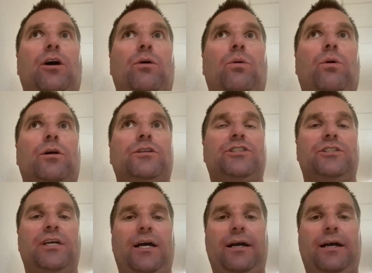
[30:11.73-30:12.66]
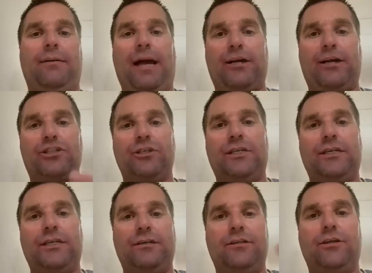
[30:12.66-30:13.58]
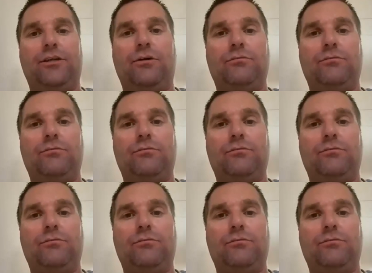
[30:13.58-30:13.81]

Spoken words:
cohorts actually,